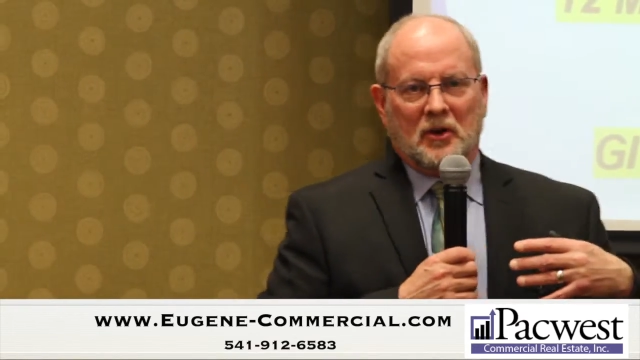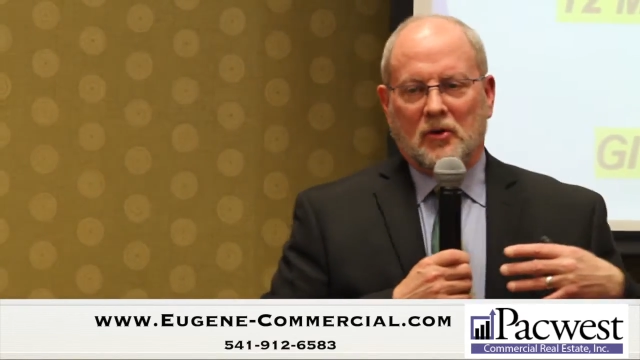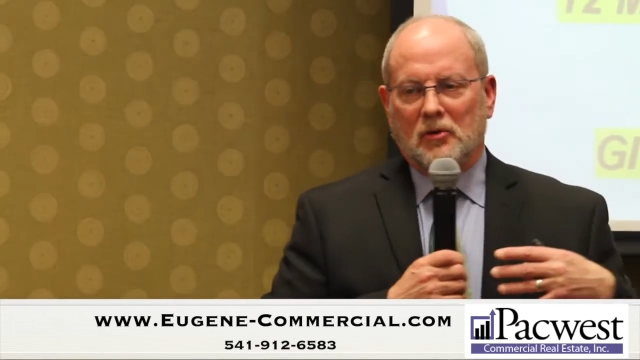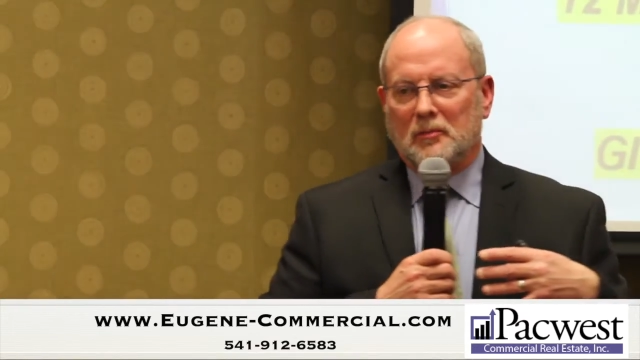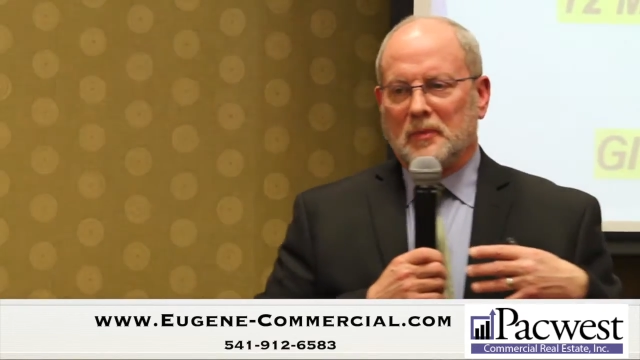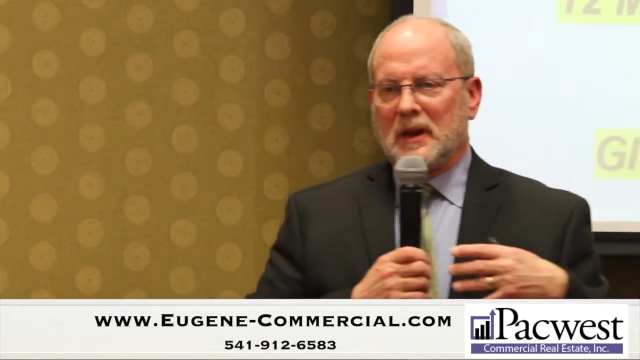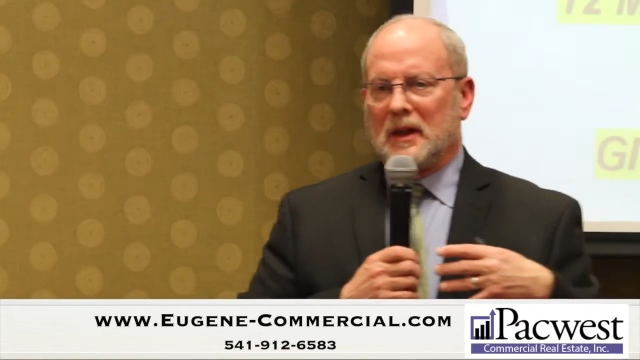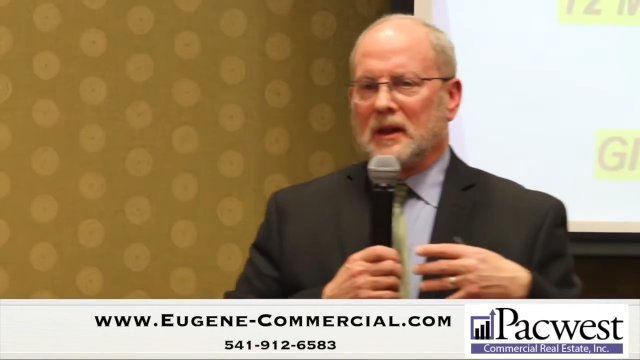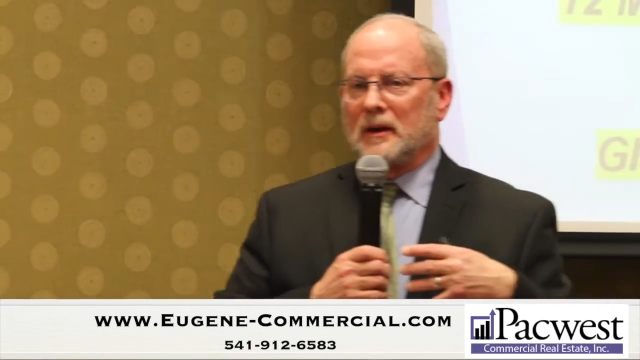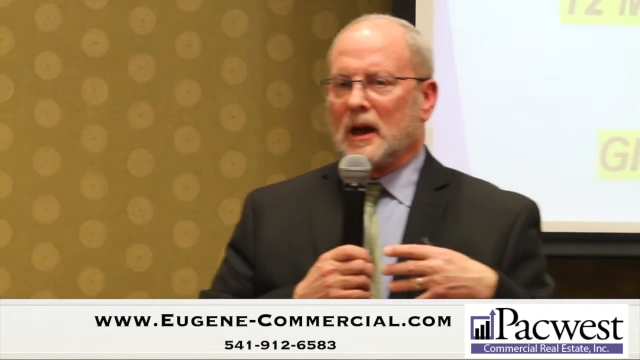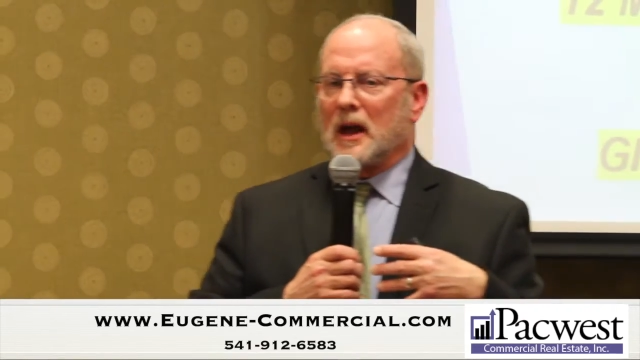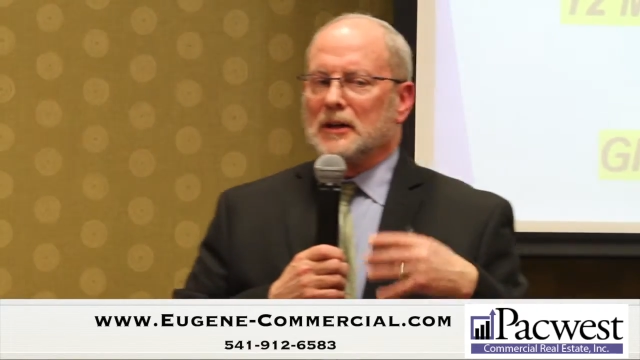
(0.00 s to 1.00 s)
Or
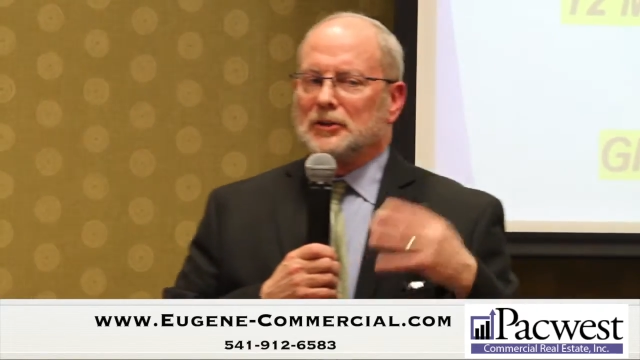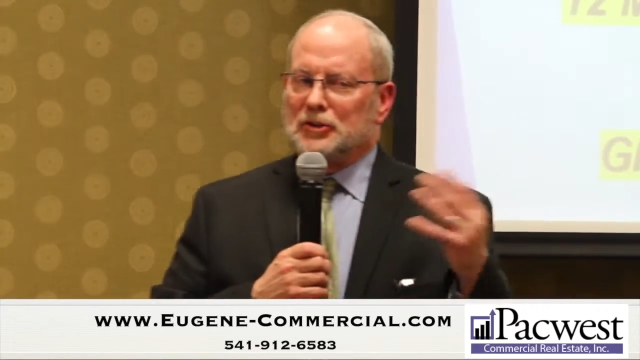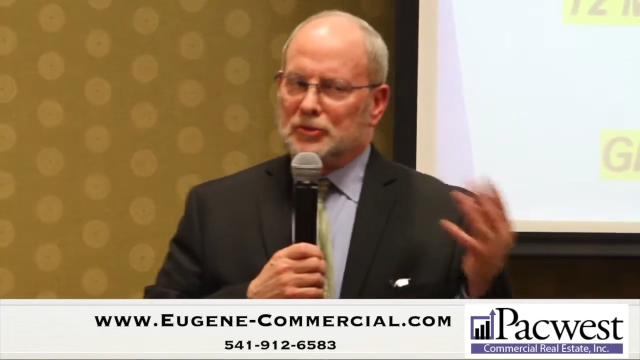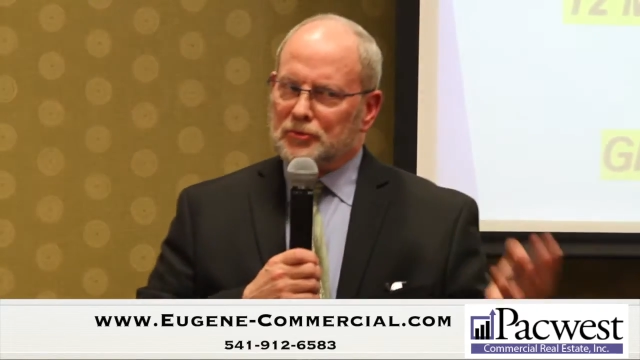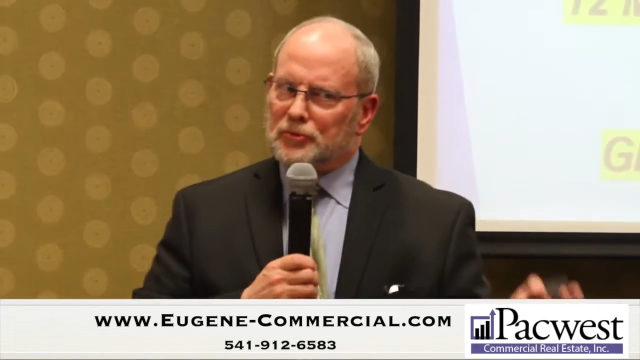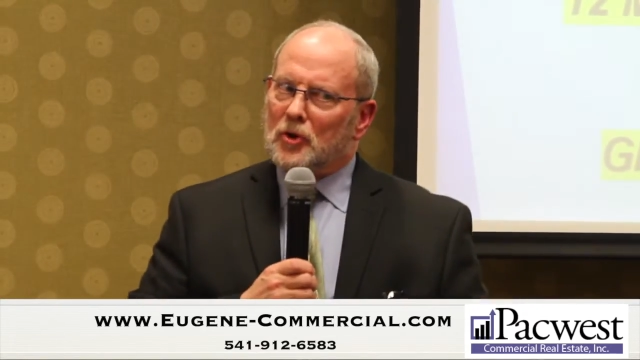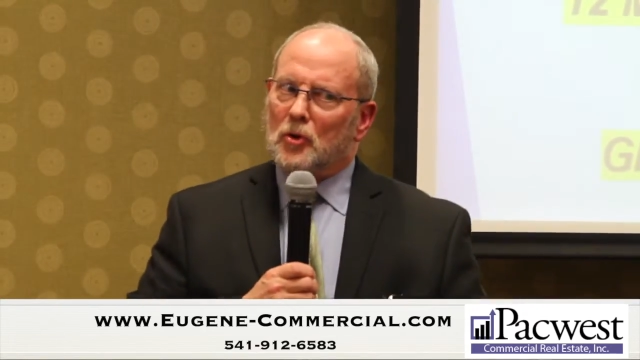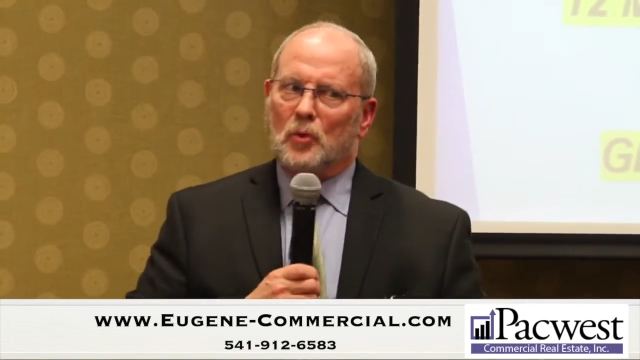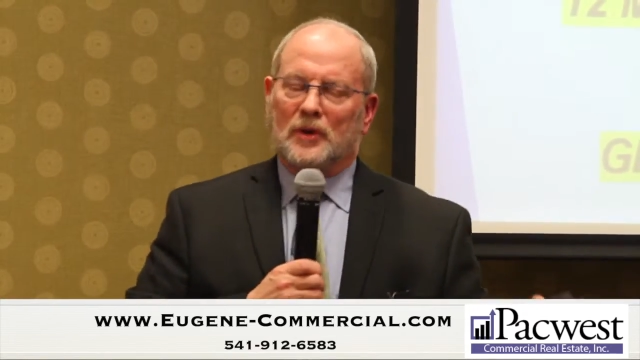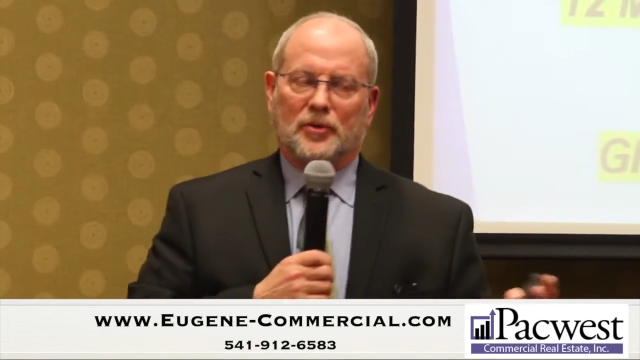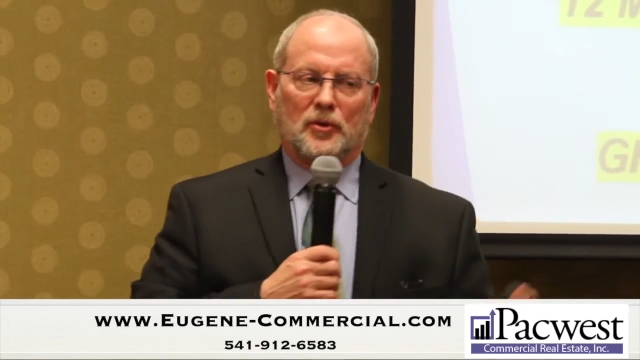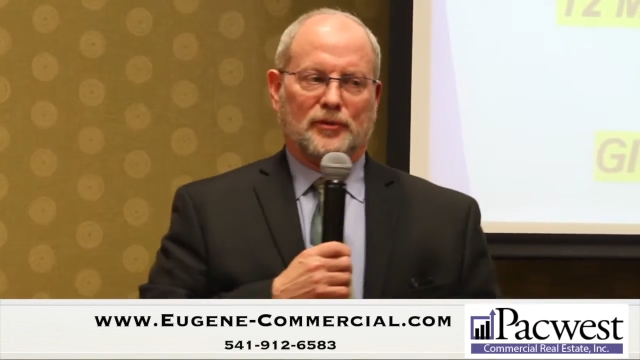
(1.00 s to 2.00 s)
man, I do know
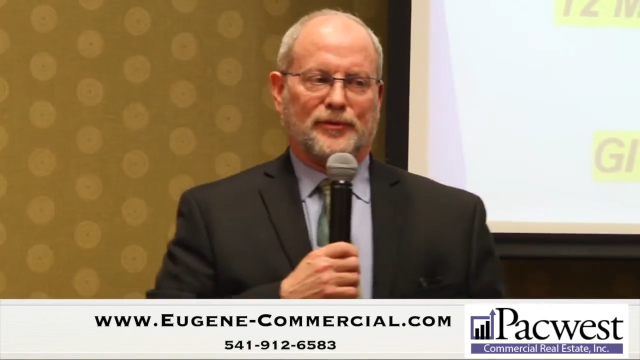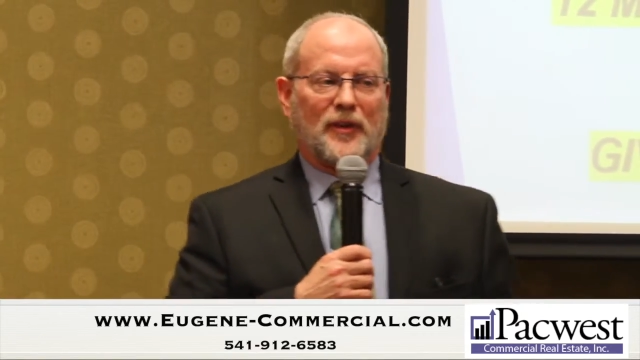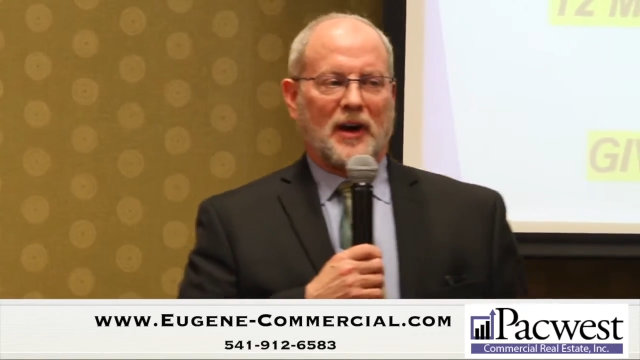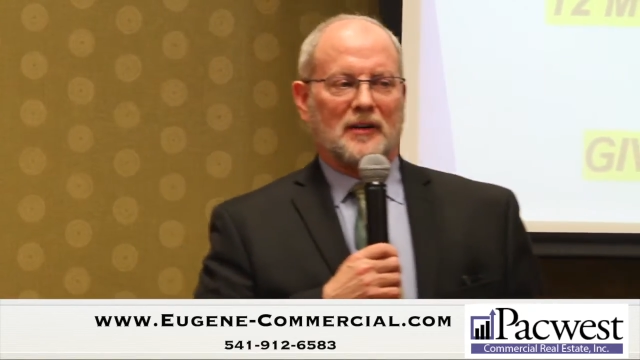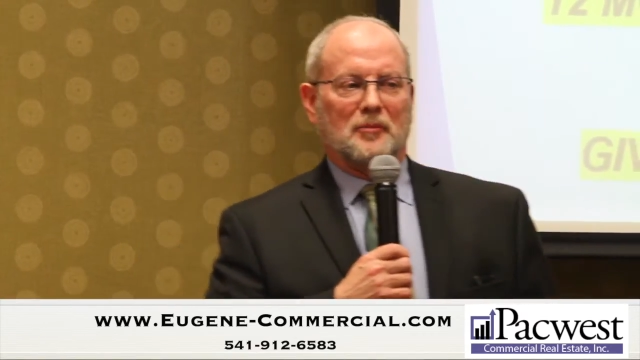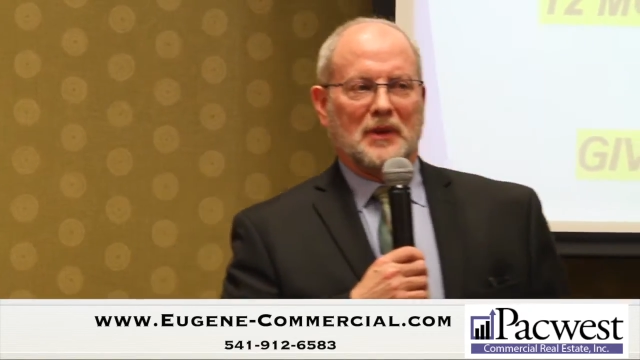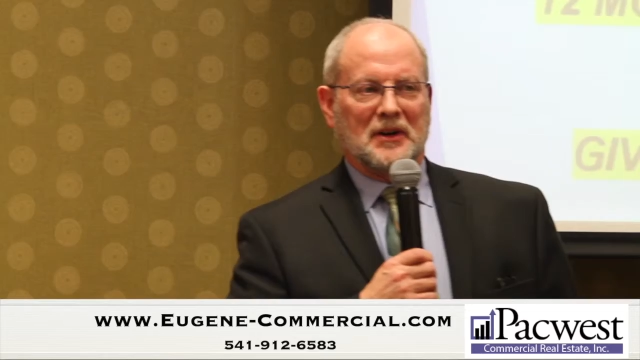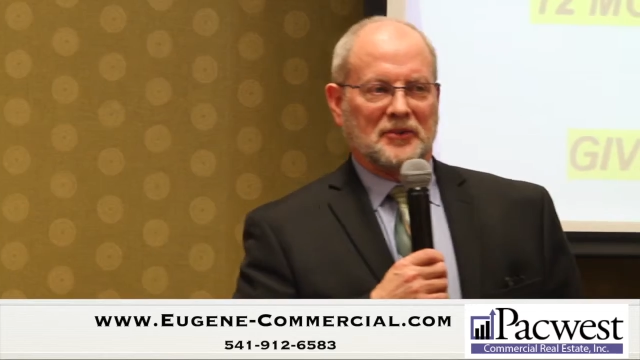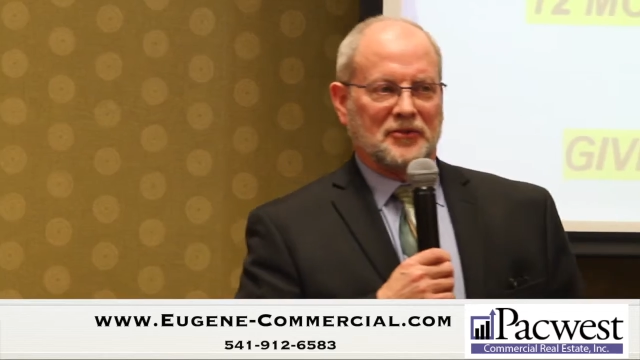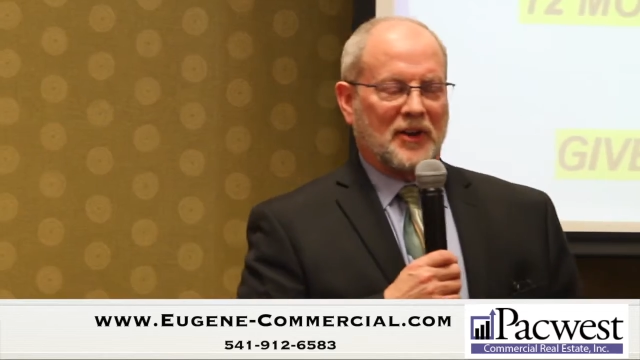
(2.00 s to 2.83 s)
what those 5-minute